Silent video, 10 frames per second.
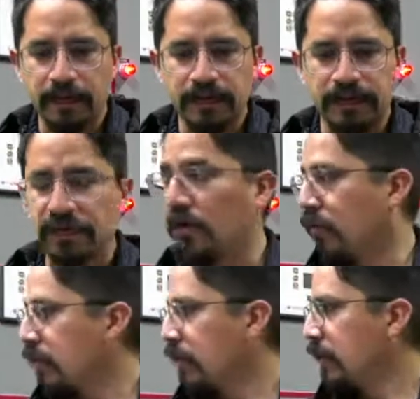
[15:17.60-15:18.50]
So,
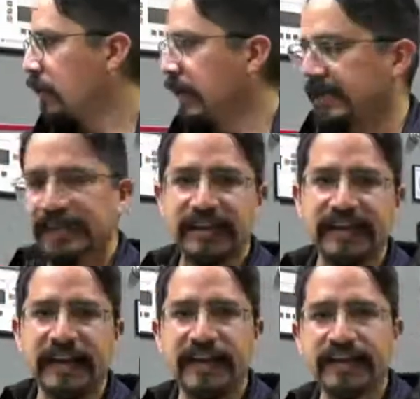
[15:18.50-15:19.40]
as I
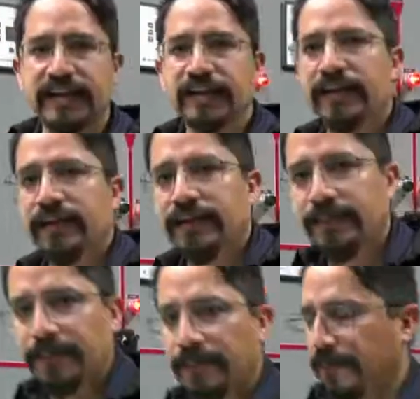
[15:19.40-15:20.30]
said,
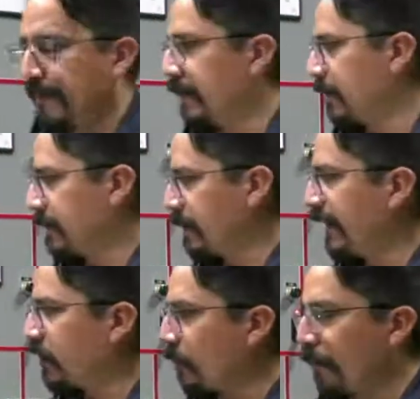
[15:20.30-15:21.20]
the
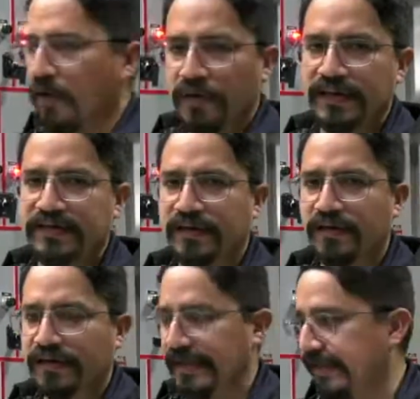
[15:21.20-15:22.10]
main components
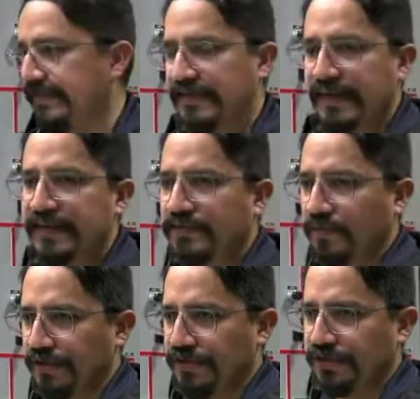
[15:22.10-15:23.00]
are the EasyGens,
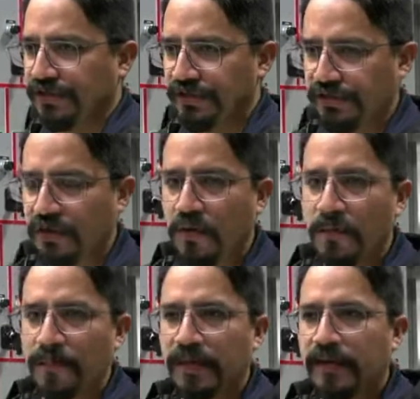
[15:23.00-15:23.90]
which
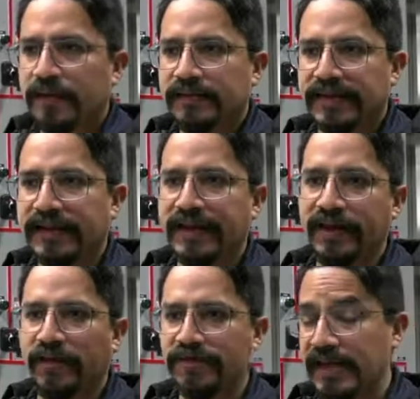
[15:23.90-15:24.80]
take
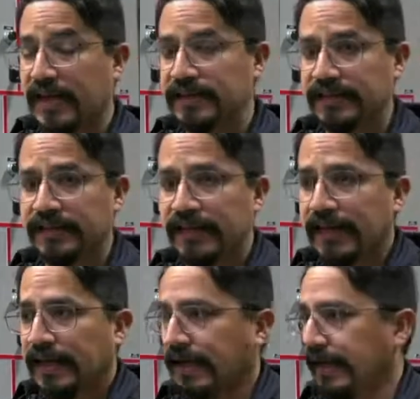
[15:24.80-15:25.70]
care of the engine,
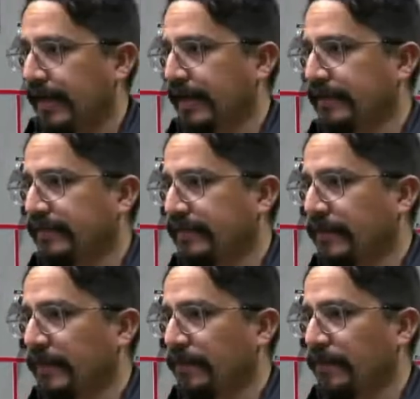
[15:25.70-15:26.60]
and
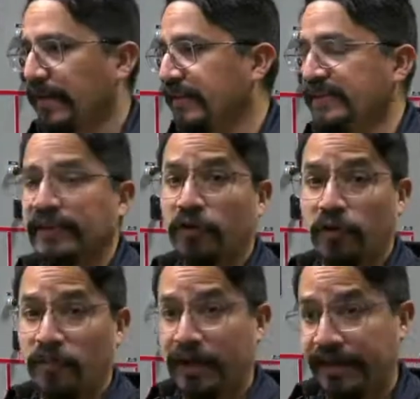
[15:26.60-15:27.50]
the
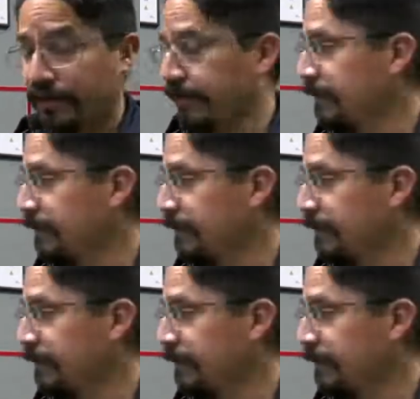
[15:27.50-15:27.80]
circuit breaker.